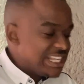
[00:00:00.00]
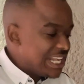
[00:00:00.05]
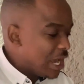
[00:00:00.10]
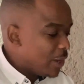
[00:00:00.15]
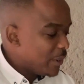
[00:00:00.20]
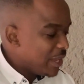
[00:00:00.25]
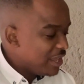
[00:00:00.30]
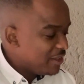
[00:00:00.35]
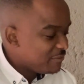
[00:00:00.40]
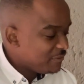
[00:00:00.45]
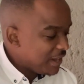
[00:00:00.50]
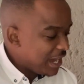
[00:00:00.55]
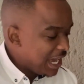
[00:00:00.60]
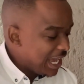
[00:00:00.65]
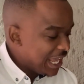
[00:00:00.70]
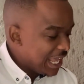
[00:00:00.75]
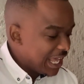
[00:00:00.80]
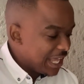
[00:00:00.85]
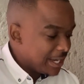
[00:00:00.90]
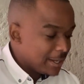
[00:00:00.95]
if I
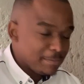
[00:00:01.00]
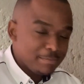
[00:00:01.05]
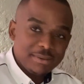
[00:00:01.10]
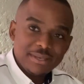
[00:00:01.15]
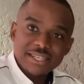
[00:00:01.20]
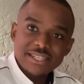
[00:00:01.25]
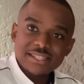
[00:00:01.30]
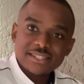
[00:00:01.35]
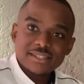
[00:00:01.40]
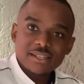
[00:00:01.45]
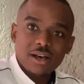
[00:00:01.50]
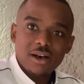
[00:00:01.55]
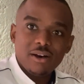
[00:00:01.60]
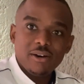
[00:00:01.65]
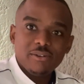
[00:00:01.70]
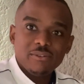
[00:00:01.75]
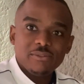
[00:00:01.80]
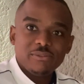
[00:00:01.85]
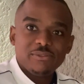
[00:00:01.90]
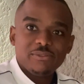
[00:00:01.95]
had a piece
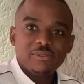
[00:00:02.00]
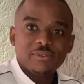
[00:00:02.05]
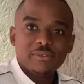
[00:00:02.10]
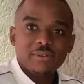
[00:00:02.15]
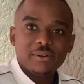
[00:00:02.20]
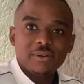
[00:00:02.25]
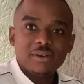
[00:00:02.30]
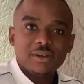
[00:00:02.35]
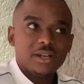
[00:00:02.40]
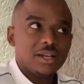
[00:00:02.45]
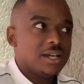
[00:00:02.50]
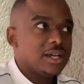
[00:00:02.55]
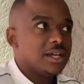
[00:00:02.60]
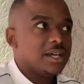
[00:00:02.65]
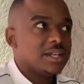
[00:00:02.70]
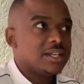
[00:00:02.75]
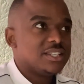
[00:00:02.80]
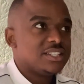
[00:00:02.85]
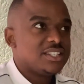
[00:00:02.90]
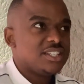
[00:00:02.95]
of
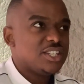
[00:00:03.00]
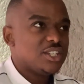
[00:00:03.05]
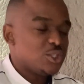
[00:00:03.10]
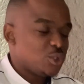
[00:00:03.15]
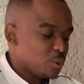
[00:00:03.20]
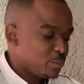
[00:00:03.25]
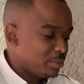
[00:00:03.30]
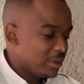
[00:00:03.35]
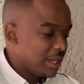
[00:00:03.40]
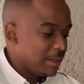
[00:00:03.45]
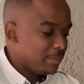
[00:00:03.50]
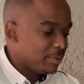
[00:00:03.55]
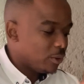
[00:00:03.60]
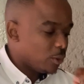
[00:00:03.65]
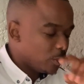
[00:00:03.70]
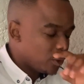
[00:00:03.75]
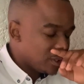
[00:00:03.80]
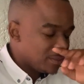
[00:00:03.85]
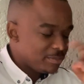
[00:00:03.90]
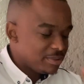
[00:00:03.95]
tissue paper
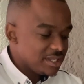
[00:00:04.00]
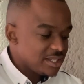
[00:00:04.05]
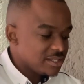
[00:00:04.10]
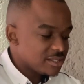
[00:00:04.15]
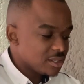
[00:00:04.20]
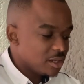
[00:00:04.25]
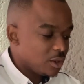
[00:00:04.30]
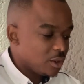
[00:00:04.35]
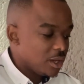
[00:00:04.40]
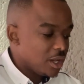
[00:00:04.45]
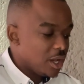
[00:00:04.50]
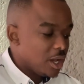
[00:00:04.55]
or a piece of